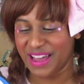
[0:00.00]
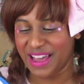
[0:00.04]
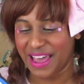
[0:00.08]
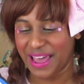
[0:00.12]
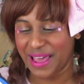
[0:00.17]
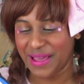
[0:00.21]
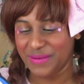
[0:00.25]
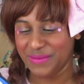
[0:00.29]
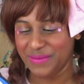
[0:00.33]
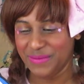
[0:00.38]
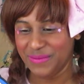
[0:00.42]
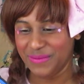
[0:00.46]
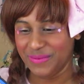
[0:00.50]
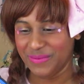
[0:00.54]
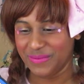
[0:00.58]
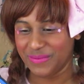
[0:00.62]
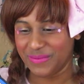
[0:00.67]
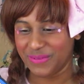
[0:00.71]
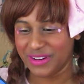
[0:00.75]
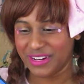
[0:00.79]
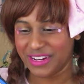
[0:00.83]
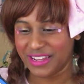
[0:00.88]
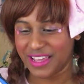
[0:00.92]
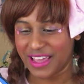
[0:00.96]
I'm
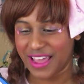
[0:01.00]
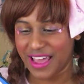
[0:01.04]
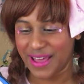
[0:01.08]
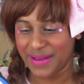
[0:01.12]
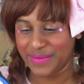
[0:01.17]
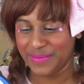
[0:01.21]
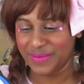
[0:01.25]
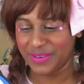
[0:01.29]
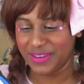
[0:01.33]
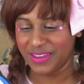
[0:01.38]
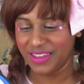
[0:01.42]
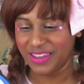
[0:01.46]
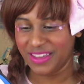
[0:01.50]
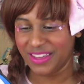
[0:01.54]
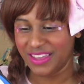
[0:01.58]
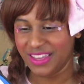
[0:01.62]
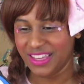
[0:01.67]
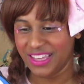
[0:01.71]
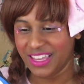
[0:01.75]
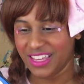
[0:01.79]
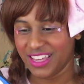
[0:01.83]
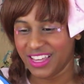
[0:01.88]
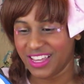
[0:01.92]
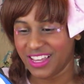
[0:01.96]
pretty happy.
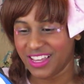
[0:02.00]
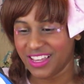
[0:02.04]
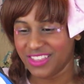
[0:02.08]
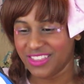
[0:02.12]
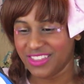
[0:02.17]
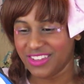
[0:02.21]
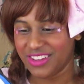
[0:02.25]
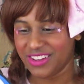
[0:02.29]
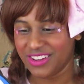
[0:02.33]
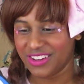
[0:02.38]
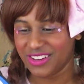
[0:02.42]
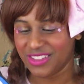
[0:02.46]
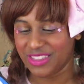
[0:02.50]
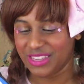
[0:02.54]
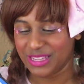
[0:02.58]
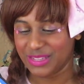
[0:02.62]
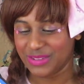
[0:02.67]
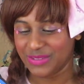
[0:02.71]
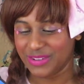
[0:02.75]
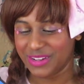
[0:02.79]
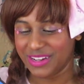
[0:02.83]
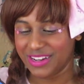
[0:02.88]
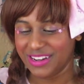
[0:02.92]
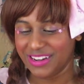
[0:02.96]
Do you know
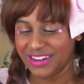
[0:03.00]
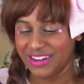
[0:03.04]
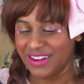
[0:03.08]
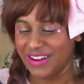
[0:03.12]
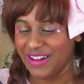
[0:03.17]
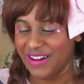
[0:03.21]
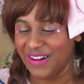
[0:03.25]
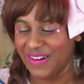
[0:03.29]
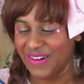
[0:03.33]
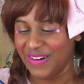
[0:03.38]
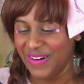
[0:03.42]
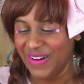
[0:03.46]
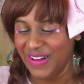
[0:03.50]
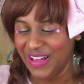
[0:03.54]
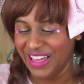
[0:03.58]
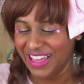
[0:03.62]
this one? No,